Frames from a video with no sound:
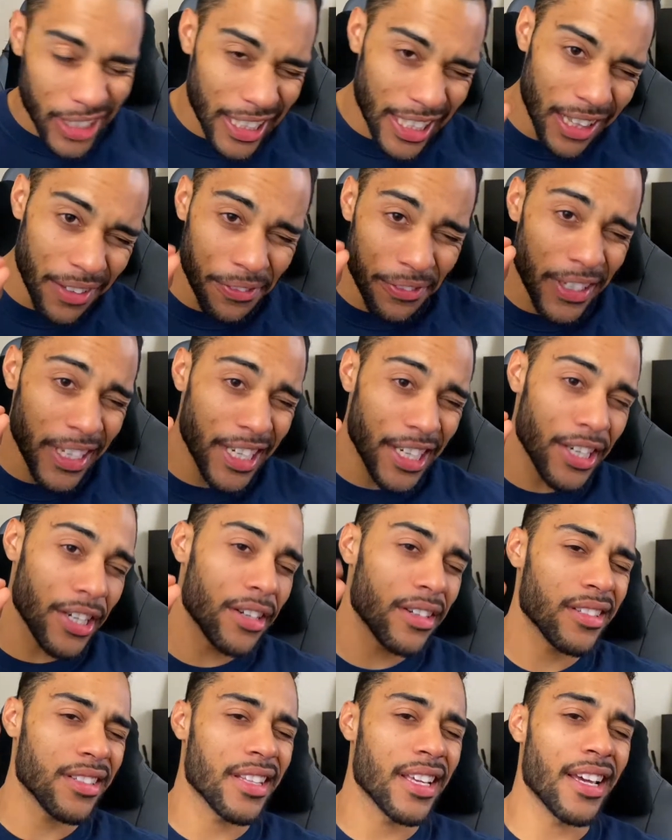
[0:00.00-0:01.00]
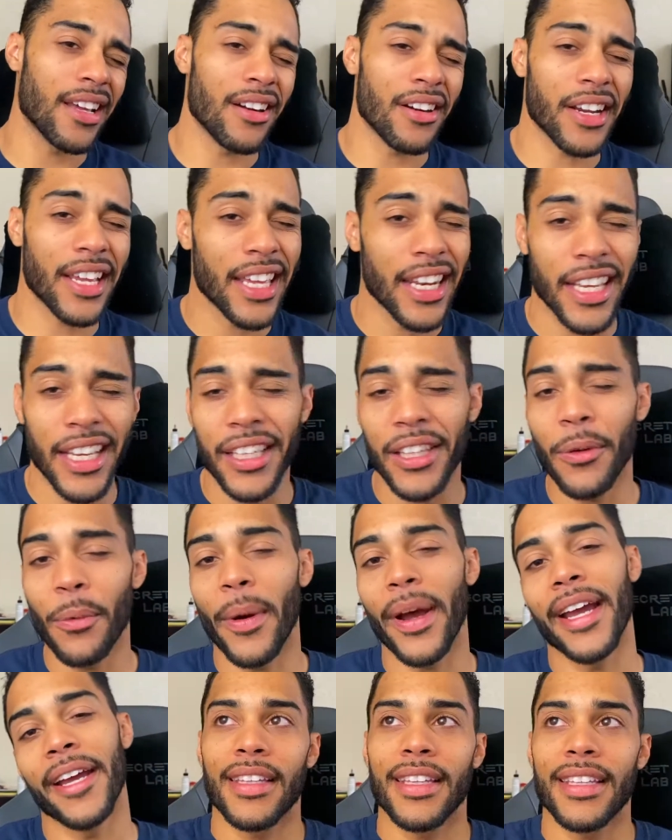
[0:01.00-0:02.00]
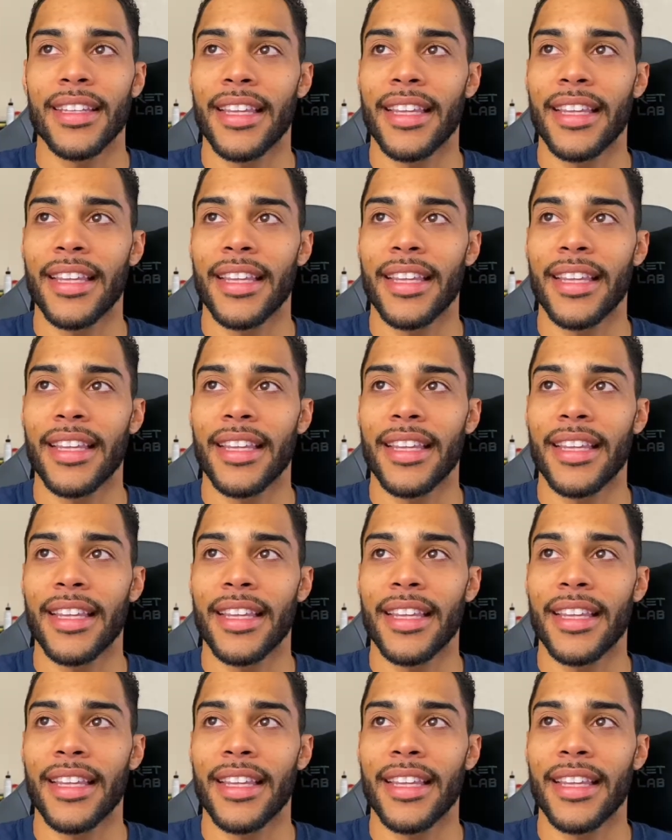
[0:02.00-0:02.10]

little fears that are getting in the way?